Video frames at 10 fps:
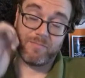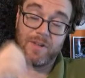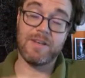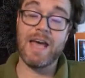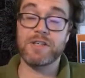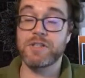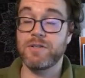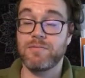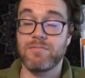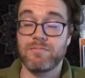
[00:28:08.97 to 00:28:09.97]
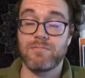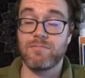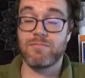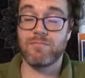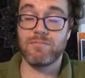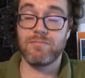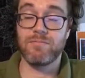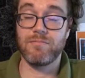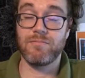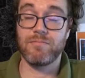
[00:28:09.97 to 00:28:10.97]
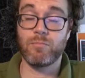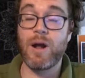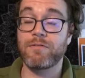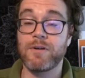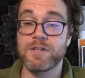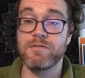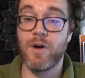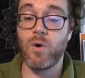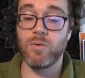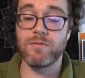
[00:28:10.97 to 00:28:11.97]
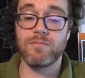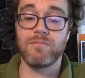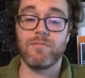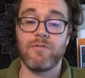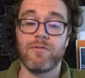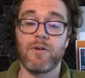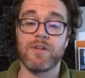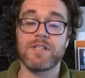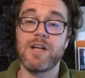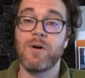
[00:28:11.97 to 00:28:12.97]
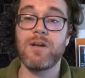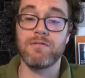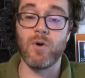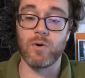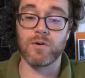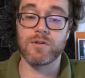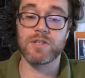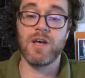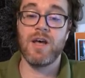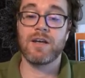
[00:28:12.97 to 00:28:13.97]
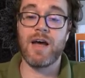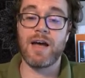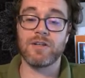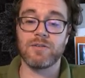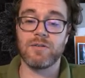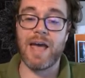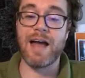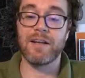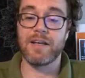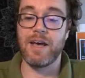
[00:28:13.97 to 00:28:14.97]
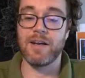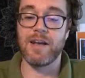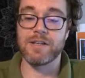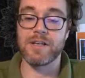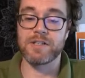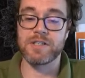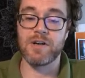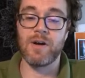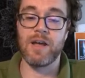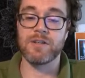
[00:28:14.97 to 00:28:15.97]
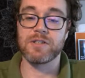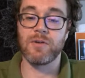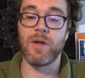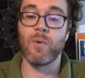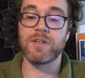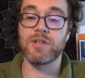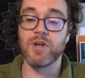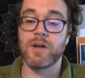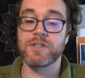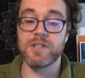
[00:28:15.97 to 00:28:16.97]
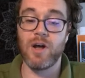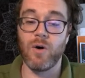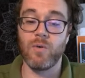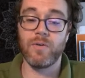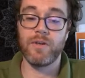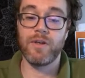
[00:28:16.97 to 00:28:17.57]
next preference vote for the Tyrion voters got allocated as necessary, and so they went to Jon Snow.